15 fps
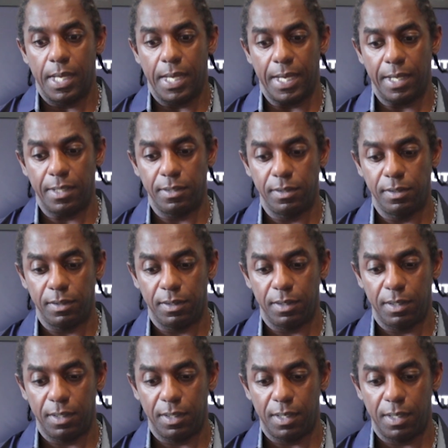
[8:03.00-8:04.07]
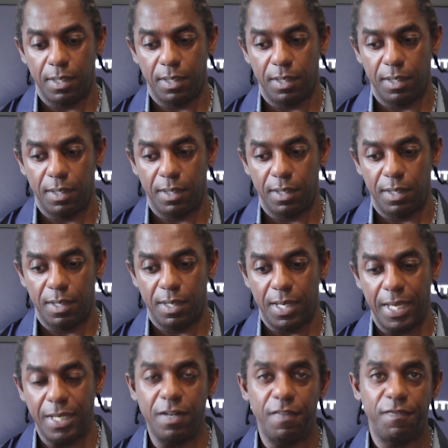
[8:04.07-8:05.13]
And
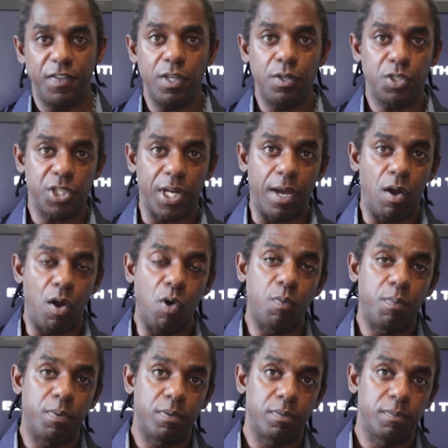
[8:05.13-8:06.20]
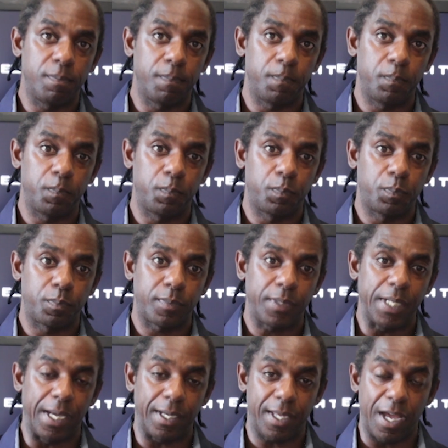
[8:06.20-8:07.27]
in the future, I hope
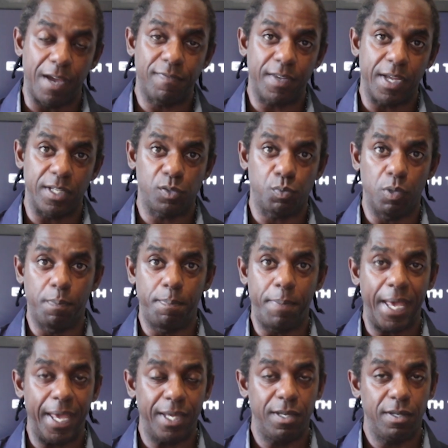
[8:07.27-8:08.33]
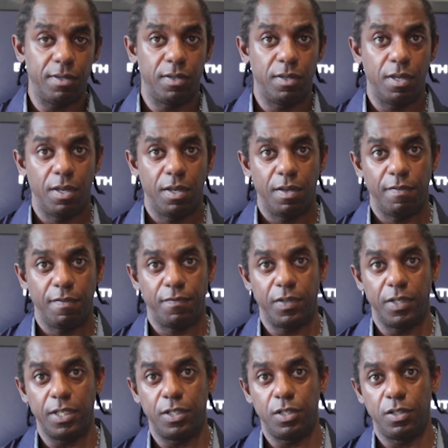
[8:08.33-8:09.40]
that Cafcass will pay for
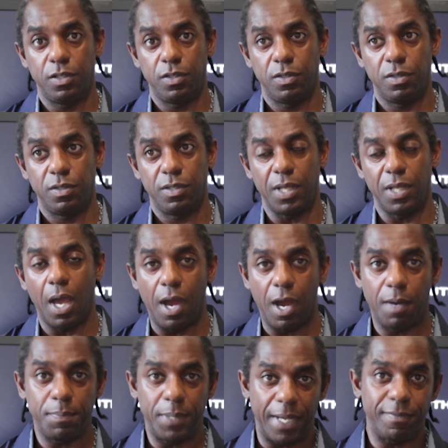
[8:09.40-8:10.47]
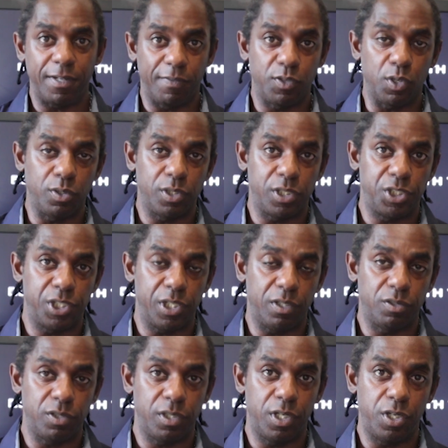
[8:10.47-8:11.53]
the harm that they've done to
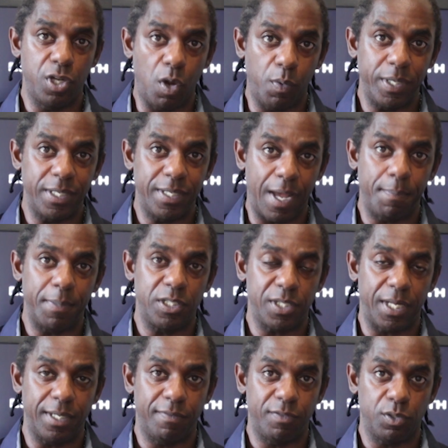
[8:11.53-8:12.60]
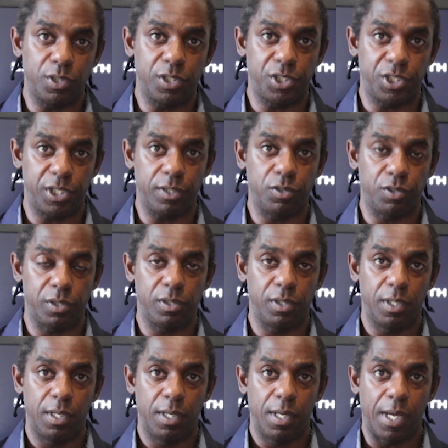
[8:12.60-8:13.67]
children, knowing damage that they've done to children.
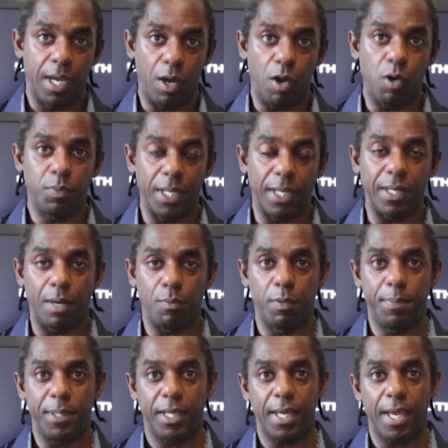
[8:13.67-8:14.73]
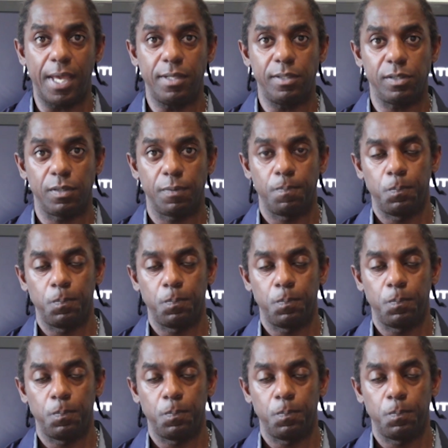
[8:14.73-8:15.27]
I hope that that will be the case.